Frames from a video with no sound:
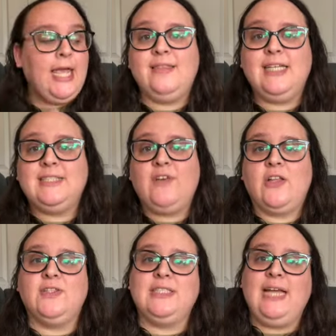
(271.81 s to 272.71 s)
This
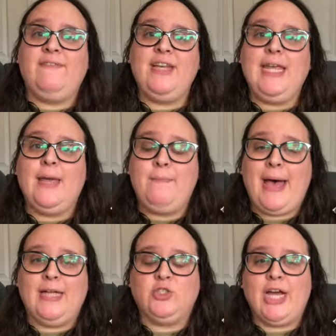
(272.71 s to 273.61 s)
follows Stephanie and
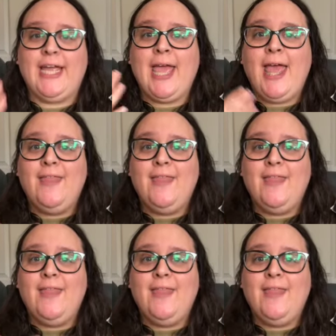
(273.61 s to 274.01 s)
Patrick.